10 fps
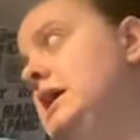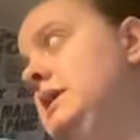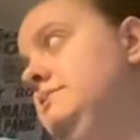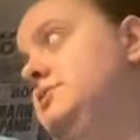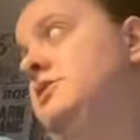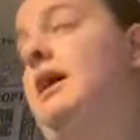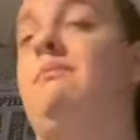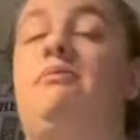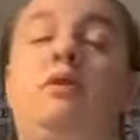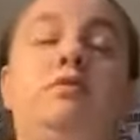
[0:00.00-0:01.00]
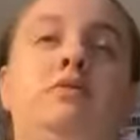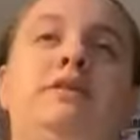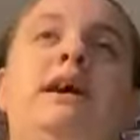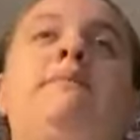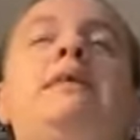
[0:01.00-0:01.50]
Um, so I have
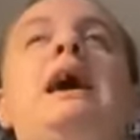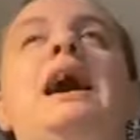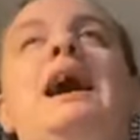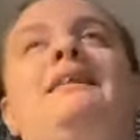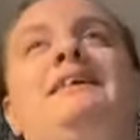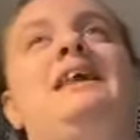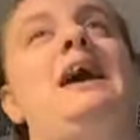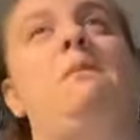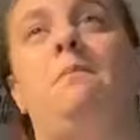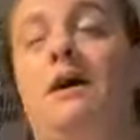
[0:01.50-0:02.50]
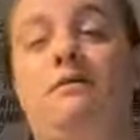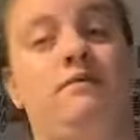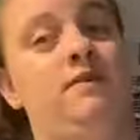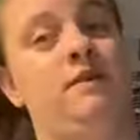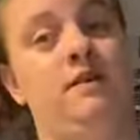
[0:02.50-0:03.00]
pre-ordered that. And then Empire
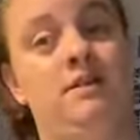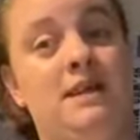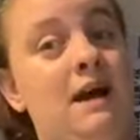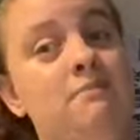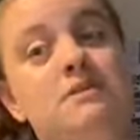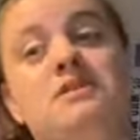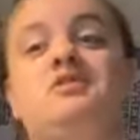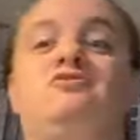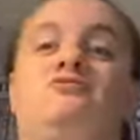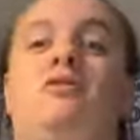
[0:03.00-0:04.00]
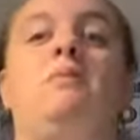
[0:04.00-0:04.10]
of the Damned doesn't drop